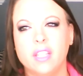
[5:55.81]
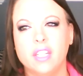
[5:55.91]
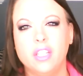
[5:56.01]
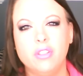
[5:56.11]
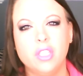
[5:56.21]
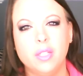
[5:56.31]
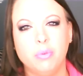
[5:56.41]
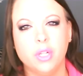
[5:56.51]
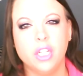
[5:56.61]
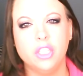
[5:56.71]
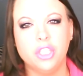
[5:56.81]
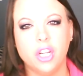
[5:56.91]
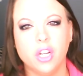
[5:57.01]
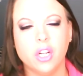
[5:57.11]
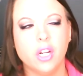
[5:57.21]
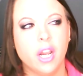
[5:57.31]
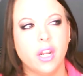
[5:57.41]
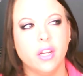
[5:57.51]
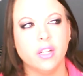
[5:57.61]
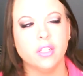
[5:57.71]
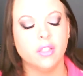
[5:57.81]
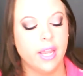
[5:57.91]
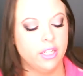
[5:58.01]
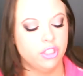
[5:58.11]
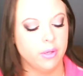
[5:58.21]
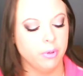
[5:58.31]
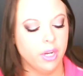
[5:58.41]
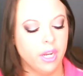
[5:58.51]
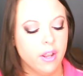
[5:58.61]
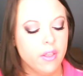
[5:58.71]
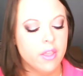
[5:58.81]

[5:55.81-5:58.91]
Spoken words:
they're usually pretty sheer and they're like shimmery.